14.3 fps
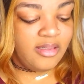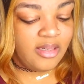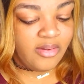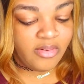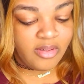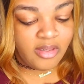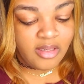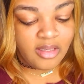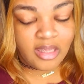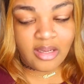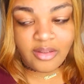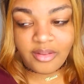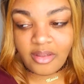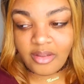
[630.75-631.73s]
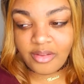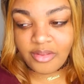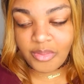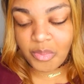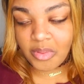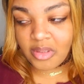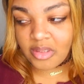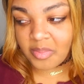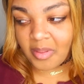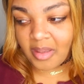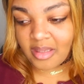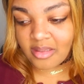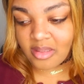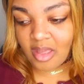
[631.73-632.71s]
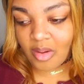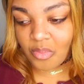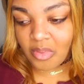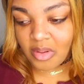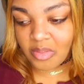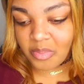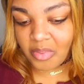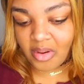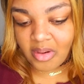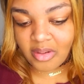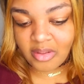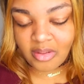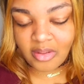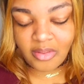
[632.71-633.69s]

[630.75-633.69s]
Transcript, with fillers: Never cared to learn the words past that one part.